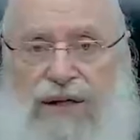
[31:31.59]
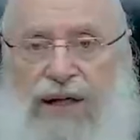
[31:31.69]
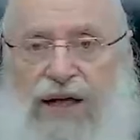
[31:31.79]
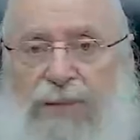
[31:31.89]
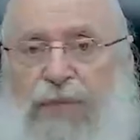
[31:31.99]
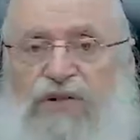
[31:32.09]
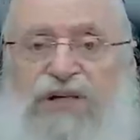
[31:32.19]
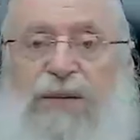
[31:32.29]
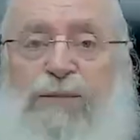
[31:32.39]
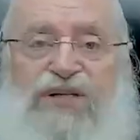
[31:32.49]

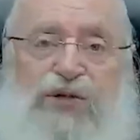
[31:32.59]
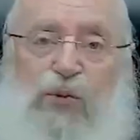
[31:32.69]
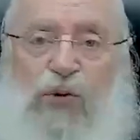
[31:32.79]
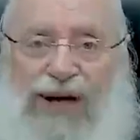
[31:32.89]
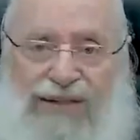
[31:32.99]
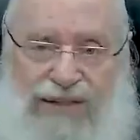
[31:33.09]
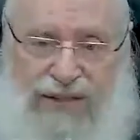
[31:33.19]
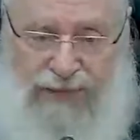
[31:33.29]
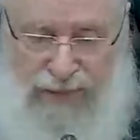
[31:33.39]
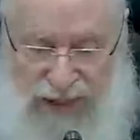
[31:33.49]
pasuk
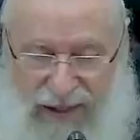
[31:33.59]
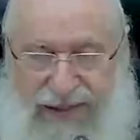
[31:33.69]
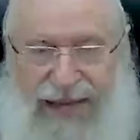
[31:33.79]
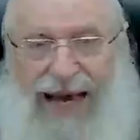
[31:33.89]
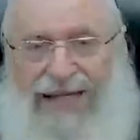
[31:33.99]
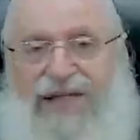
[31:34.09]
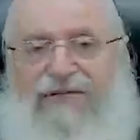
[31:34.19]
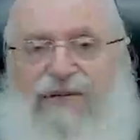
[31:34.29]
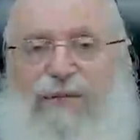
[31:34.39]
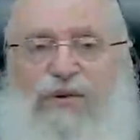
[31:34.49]
misuras. It is as
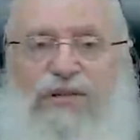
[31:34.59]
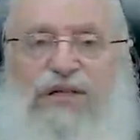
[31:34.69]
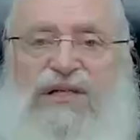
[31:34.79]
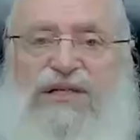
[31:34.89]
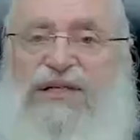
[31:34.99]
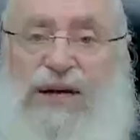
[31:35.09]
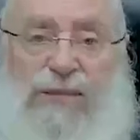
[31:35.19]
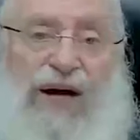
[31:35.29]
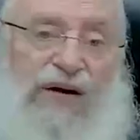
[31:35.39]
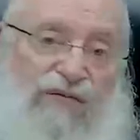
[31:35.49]
if the pasuk says zeh
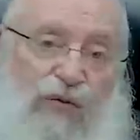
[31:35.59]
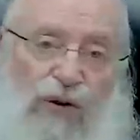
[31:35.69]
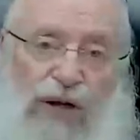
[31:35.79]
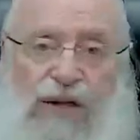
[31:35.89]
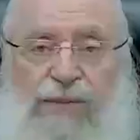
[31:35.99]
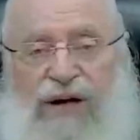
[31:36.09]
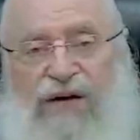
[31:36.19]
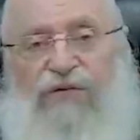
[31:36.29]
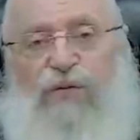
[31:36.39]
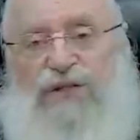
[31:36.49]
ba'avur, not
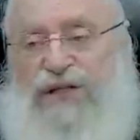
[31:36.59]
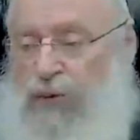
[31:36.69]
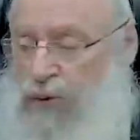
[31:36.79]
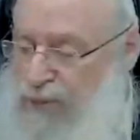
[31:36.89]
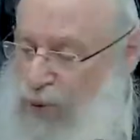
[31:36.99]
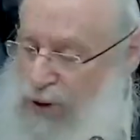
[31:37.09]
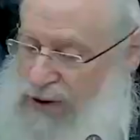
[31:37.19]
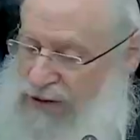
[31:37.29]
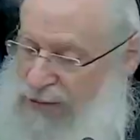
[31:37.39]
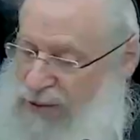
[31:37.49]
ba'avur zeh. We point
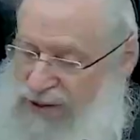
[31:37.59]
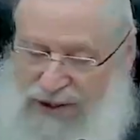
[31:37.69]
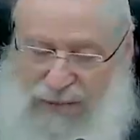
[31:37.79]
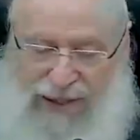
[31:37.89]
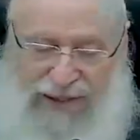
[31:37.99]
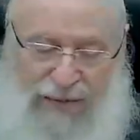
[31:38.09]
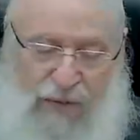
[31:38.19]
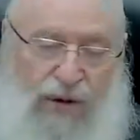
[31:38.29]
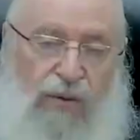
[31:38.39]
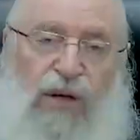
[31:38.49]
at the Pesach Matzah
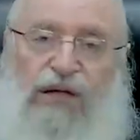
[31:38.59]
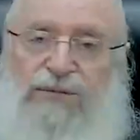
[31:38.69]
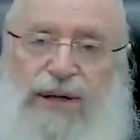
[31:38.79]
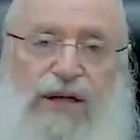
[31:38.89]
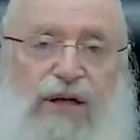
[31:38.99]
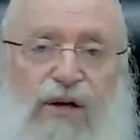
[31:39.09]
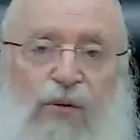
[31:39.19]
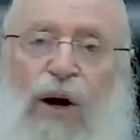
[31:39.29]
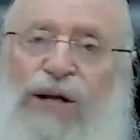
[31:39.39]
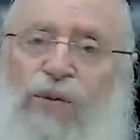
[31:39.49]
Maror and we explain,
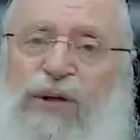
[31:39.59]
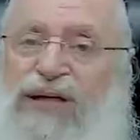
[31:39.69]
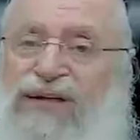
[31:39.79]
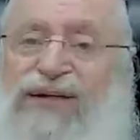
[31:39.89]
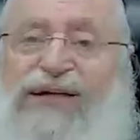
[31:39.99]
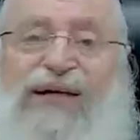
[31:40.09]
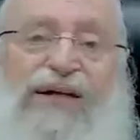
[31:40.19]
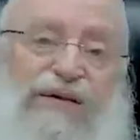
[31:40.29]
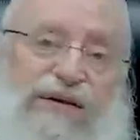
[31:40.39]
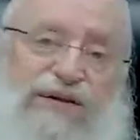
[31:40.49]
why do we need to
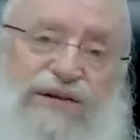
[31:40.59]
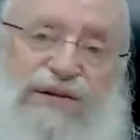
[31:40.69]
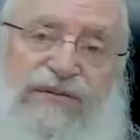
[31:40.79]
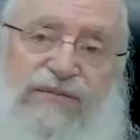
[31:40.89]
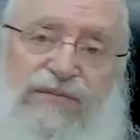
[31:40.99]
eat this?